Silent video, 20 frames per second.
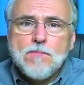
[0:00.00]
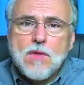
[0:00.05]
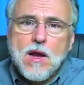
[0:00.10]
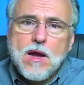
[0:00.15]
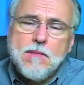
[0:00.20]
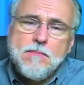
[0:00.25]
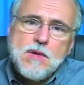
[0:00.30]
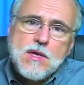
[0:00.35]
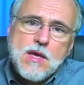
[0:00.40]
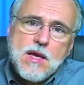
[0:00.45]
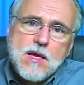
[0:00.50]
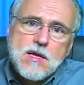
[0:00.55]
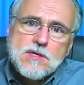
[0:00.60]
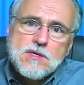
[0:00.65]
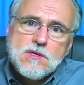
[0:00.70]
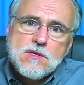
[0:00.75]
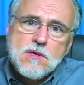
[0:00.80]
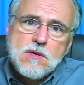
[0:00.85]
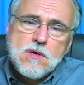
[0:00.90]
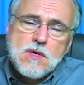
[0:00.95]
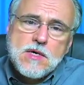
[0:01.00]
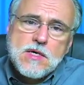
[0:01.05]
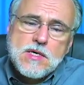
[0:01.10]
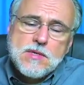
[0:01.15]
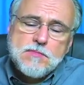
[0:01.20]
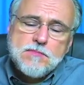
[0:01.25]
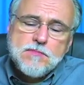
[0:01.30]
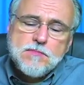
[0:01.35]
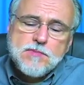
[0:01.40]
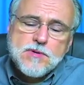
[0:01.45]
I began
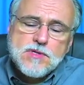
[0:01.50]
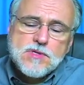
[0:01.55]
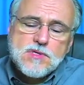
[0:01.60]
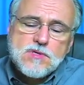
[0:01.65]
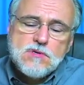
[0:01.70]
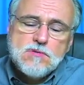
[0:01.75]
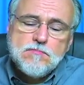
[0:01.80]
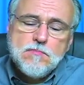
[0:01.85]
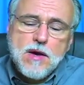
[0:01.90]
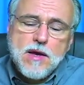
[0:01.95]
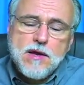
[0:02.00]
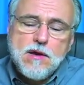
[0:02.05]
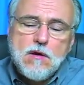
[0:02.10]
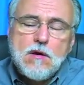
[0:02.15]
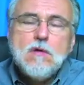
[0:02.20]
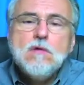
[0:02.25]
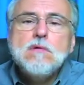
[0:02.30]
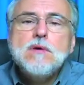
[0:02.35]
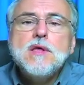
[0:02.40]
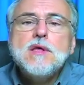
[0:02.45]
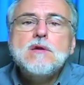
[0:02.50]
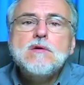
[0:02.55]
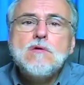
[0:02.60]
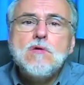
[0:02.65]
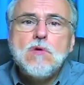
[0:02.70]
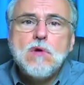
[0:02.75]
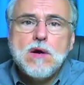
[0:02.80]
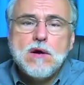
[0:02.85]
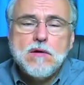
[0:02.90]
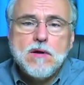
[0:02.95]
to pursue my own
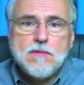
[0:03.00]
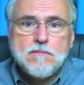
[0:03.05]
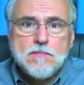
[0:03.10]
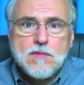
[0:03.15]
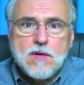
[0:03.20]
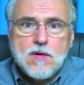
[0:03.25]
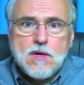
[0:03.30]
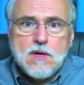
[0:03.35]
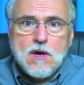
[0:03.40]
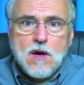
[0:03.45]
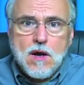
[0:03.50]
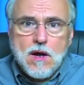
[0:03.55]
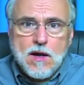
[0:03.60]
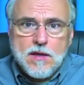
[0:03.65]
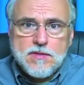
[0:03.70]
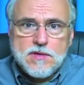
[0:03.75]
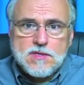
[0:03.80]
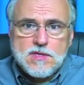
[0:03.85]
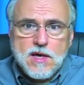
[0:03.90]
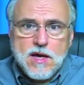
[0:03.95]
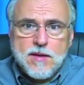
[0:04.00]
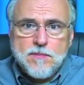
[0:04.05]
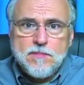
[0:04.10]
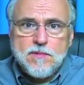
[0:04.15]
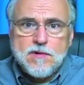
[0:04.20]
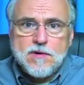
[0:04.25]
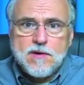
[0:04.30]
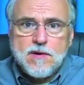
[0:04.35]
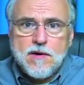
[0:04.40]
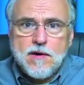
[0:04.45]
inquiry on the
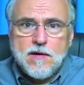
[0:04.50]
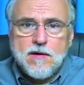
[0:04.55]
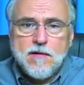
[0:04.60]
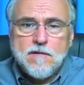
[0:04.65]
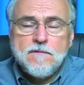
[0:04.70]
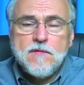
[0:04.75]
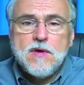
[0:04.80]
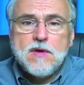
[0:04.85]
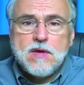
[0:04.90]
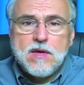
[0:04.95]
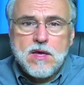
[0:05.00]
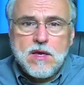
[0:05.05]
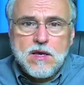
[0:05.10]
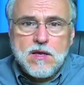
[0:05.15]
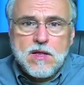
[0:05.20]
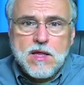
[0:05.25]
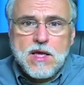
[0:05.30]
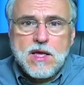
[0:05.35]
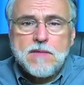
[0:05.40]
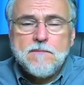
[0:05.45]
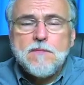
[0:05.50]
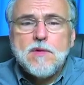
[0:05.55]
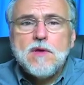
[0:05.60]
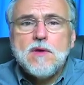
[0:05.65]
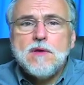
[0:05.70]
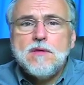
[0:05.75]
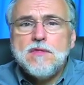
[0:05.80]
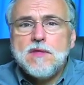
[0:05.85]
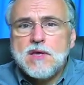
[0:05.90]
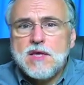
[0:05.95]
topic of healing,
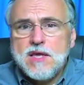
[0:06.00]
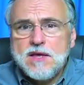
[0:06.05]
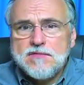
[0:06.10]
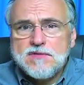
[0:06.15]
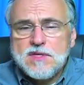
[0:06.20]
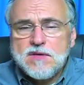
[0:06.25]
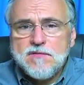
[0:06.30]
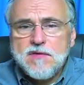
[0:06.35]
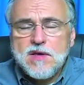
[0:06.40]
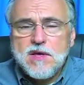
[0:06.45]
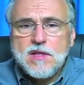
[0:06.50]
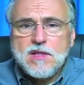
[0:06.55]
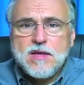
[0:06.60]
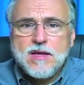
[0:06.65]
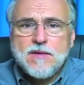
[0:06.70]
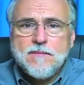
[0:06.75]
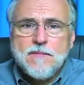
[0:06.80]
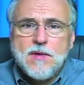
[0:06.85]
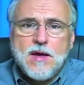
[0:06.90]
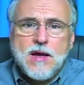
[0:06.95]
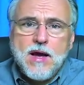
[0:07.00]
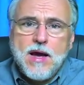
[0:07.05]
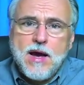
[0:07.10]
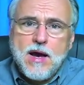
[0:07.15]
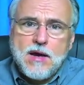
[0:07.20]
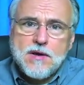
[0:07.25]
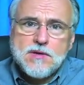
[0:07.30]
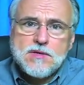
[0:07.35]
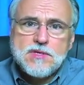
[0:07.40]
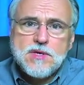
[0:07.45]
the gifts of healing.
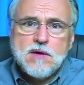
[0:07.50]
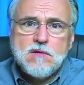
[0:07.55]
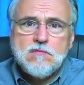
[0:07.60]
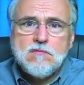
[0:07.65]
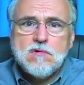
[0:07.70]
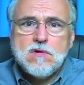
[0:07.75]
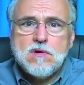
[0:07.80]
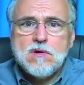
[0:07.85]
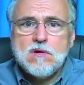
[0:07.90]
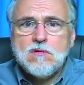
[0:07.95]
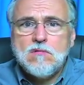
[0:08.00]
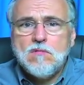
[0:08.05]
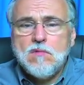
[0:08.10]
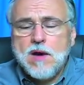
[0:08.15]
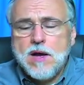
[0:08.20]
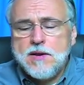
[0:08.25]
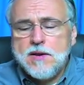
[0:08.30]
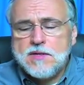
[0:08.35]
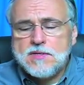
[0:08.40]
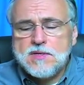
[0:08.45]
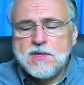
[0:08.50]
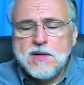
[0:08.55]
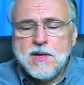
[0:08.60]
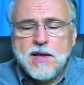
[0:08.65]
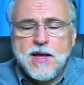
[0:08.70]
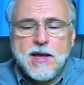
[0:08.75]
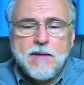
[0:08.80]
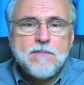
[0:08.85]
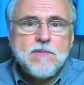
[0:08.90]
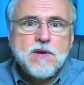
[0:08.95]
How does that work? Why doesn't it
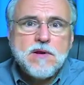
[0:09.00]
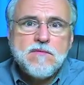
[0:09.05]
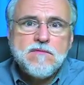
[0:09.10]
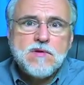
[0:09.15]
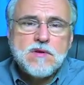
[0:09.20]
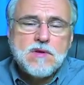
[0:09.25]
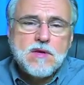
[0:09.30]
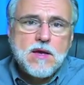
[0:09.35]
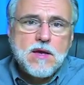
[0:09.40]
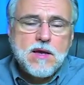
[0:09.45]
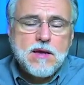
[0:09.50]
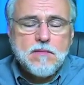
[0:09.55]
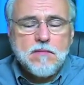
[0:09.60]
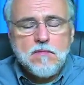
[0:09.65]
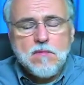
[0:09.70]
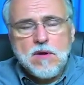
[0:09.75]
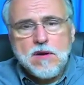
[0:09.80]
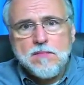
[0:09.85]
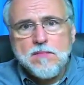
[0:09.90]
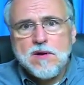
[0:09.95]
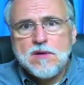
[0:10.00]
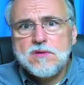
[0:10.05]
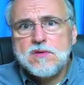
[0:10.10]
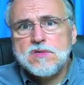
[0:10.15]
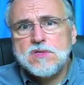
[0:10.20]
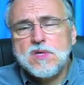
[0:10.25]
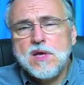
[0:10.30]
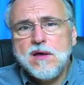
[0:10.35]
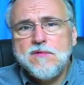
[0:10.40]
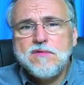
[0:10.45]
happen every time? What about the
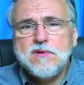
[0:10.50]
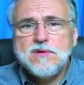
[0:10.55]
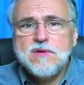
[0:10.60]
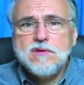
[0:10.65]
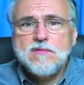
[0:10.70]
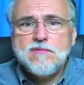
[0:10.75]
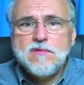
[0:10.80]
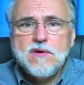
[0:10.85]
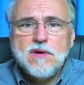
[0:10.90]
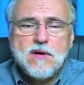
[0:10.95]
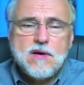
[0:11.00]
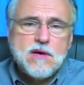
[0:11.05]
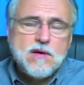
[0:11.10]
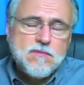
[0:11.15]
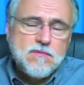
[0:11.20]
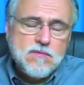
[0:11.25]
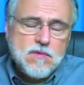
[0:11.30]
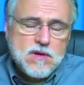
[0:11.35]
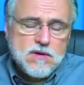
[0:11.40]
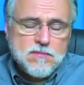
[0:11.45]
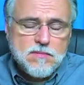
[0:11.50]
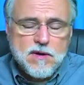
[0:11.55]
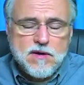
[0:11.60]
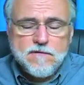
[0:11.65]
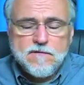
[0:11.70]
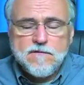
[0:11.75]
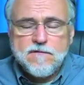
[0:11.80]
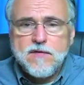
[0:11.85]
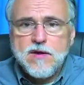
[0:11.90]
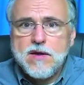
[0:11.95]
sovereignty of God? What
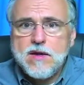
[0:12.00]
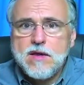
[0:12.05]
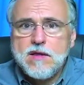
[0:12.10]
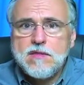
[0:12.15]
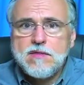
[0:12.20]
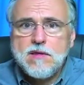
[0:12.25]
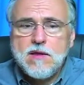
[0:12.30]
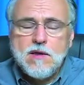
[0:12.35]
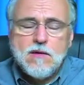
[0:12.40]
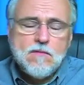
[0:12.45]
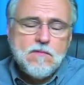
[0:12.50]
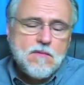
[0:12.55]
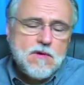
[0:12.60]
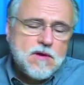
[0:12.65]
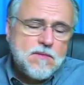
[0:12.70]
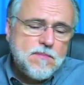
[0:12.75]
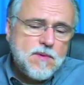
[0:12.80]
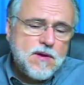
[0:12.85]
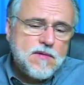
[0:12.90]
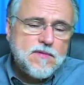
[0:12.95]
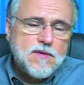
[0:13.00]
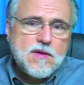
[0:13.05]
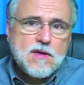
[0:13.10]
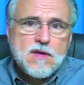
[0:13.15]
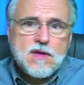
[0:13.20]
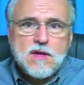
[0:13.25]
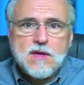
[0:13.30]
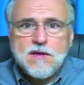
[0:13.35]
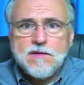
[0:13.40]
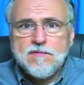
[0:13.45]
about faith? What about the
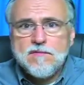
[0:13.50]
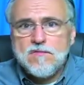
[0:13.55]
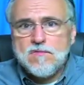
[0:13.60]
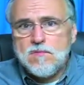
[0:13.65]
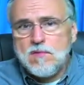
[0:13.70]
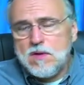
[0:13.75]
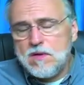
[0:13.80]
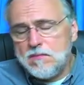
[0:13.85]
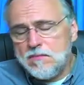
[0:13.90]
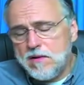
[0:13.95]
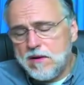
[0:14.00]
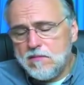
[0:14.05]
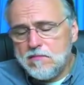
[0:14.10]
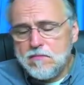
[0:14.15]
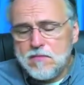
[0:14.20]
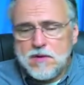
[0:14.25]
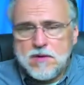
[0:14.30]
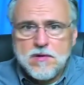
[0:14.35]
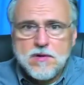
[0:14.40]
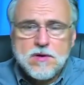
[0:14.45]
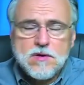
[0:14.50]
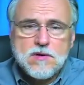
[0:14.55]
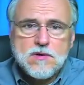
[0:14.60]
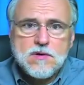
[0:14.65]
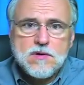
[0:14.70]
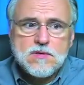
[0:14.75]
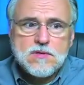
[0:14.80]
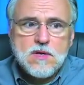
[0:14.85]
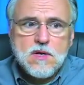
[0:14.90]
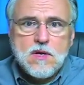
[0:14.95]
gifts? What about
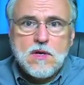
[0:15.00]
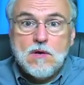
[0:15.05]
miracles?